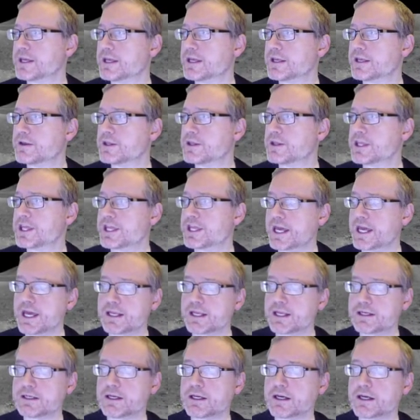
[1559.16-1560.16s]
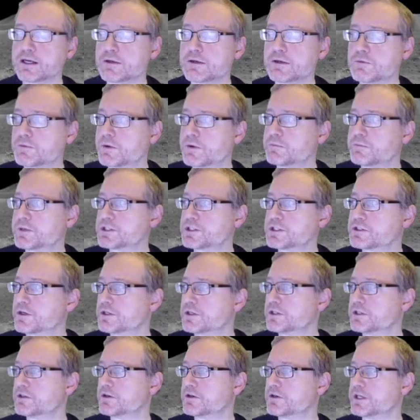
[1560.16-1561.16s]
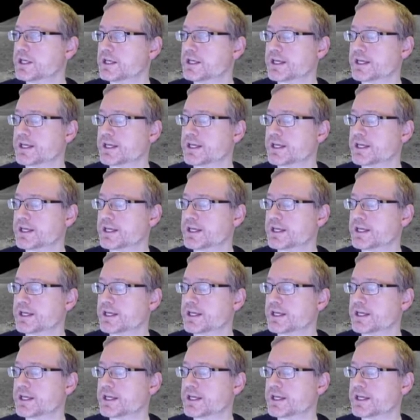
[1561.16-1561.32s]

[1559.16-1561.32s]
Then when we started looking